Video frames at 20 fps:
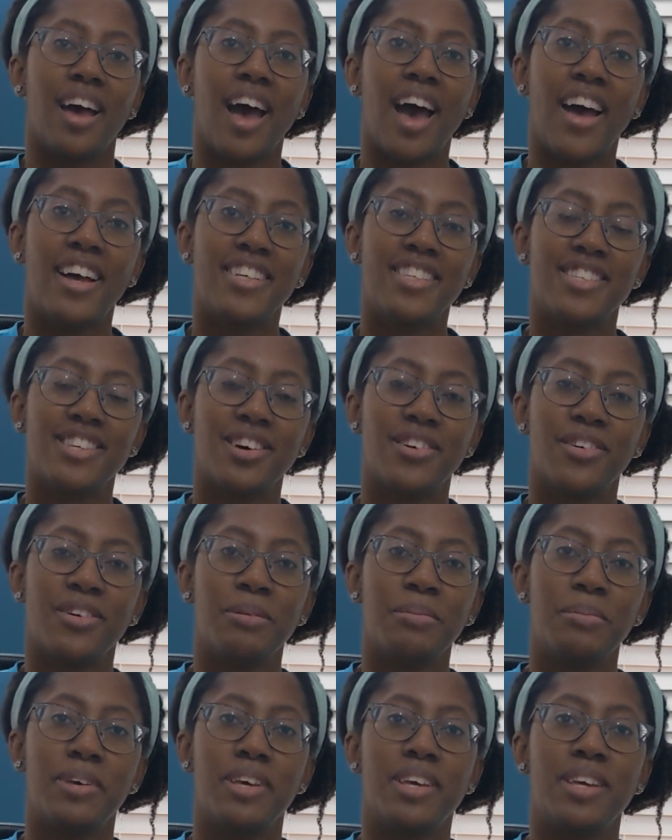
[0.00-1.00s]
Hi
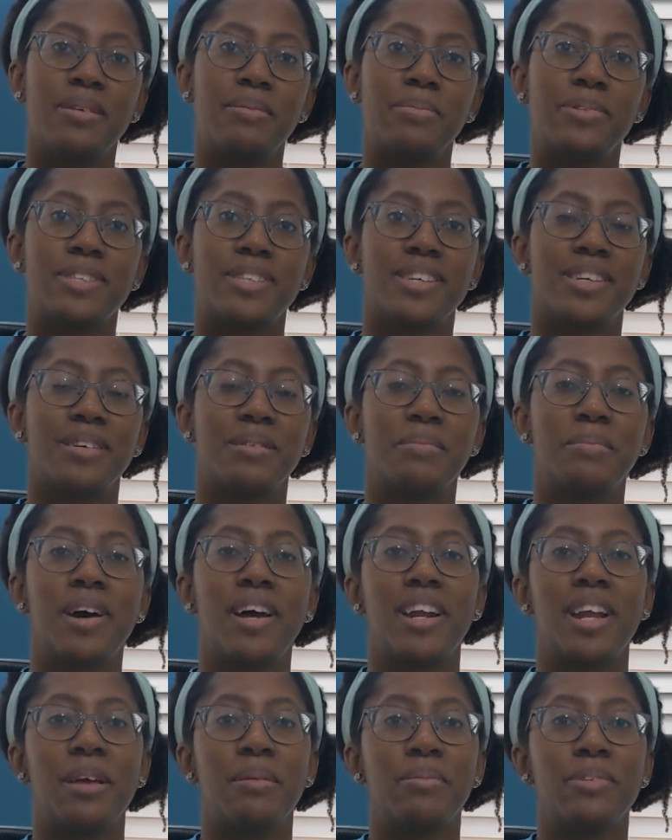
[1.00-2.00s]
sewing peeps,
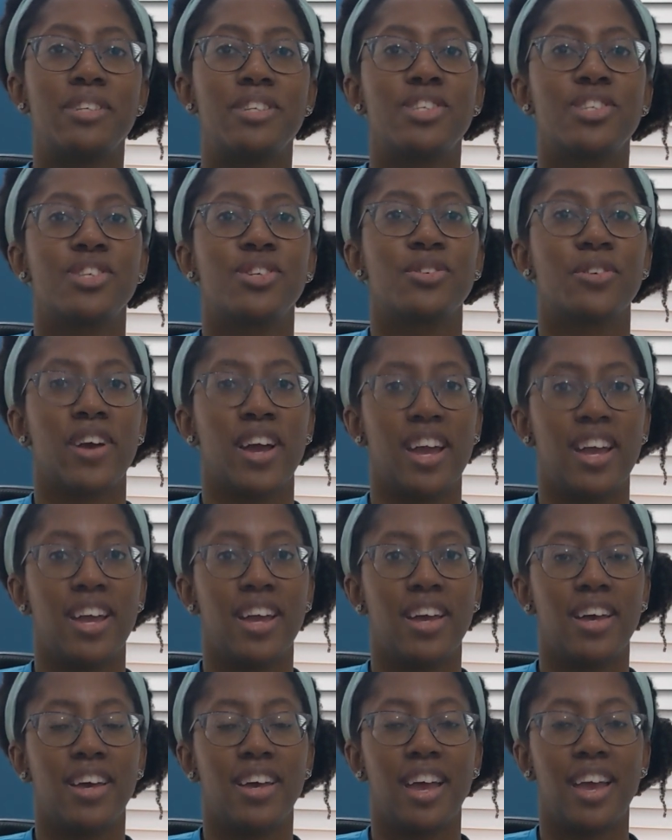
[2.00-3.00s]
my name is
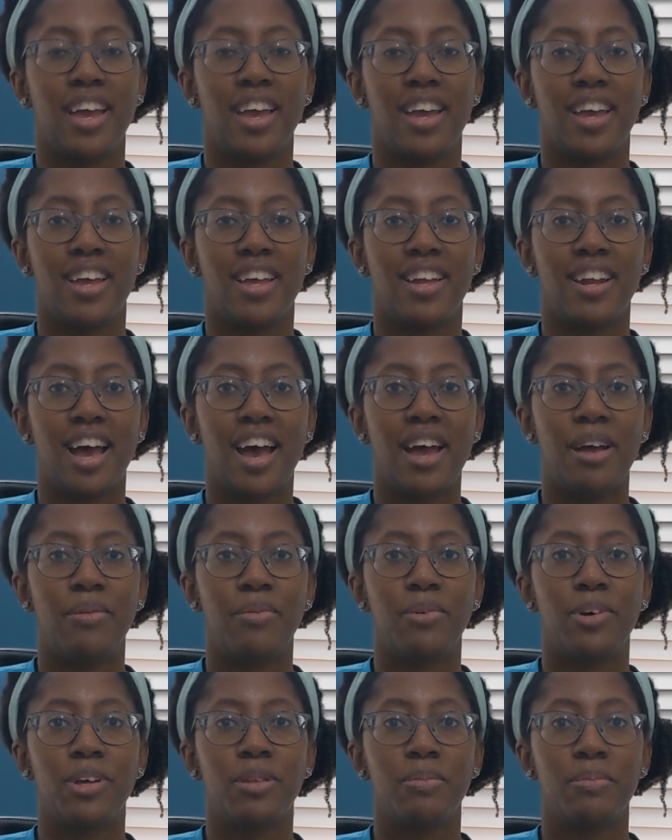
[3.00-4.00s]
Tareya and
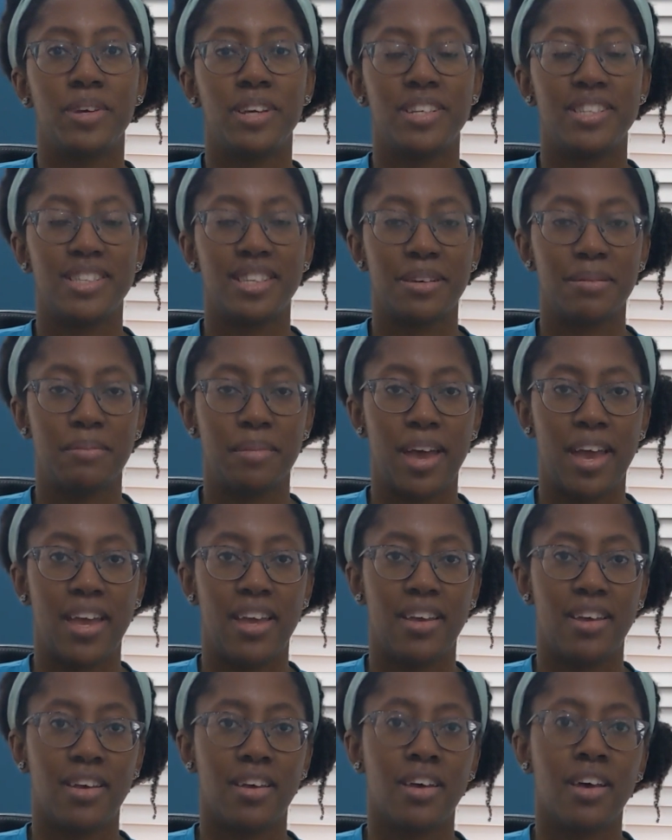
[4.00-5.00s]
I'm with Piece and
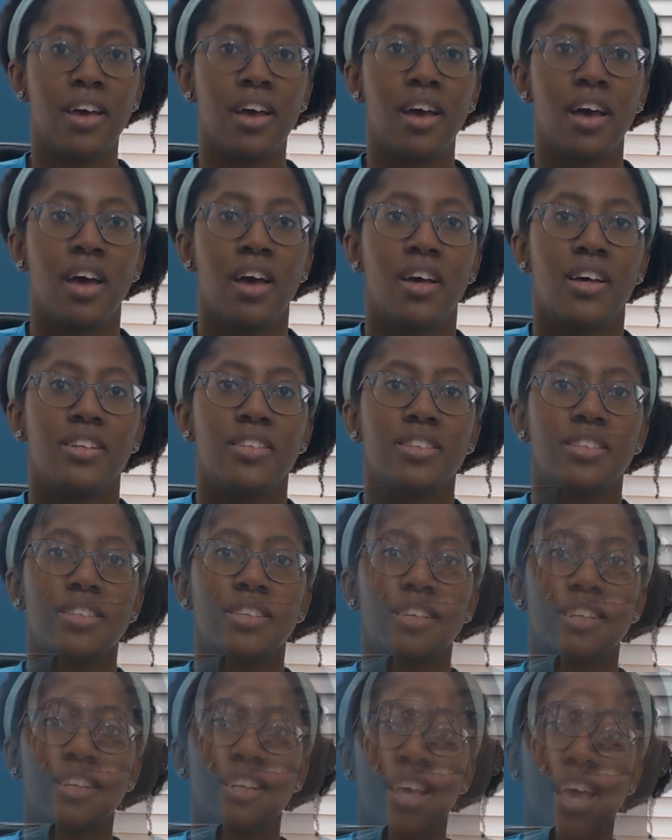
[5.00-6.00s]
Make.
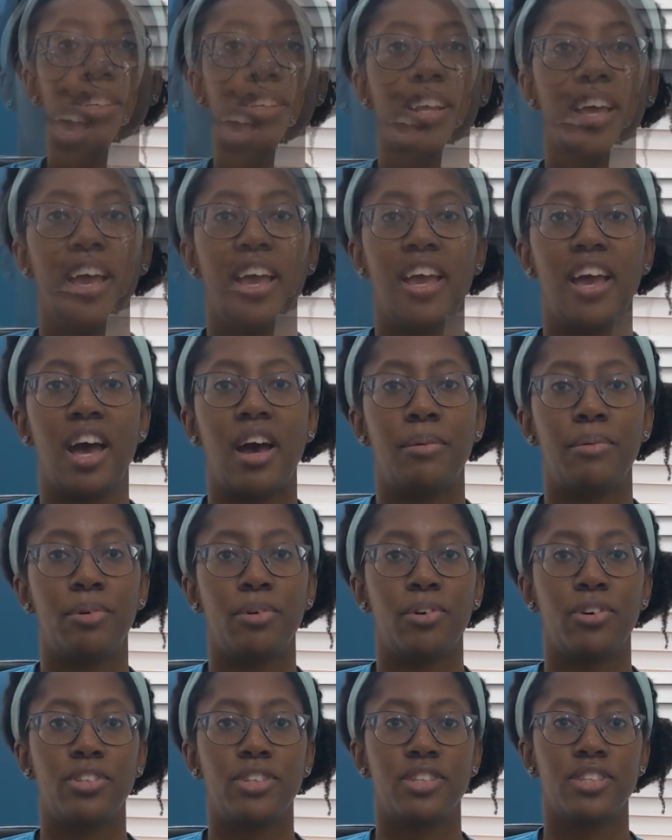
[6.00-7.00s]
Today I'm
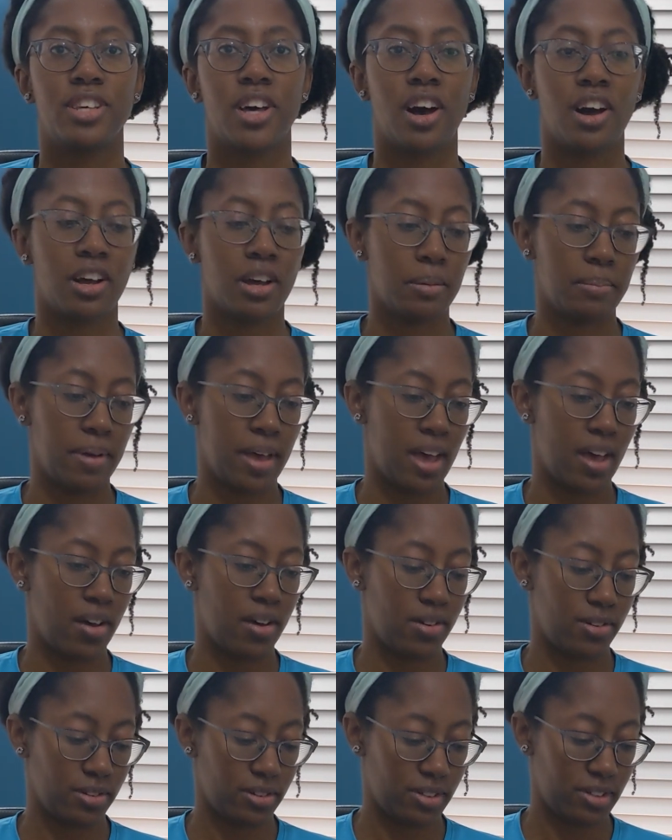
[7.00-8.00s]
going to talk
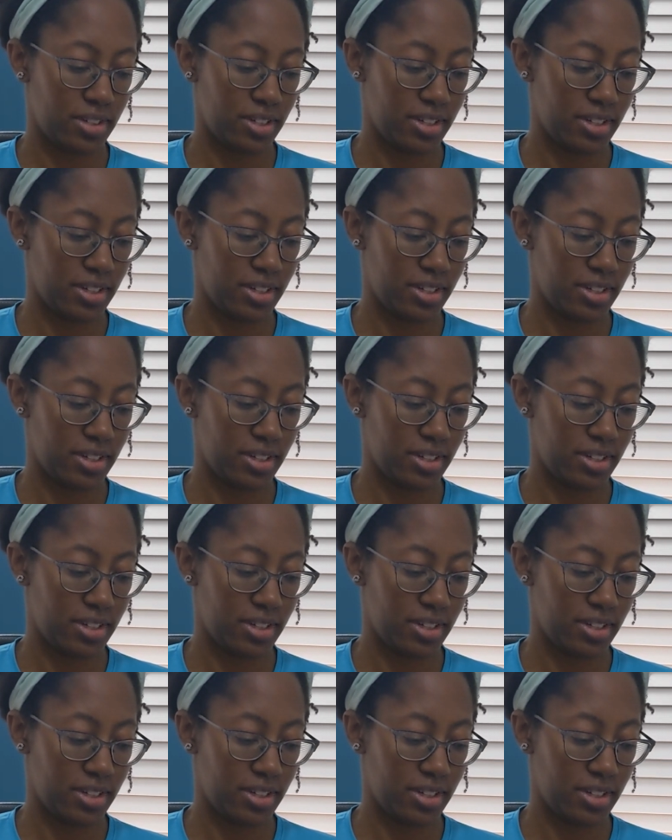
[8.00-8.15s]
about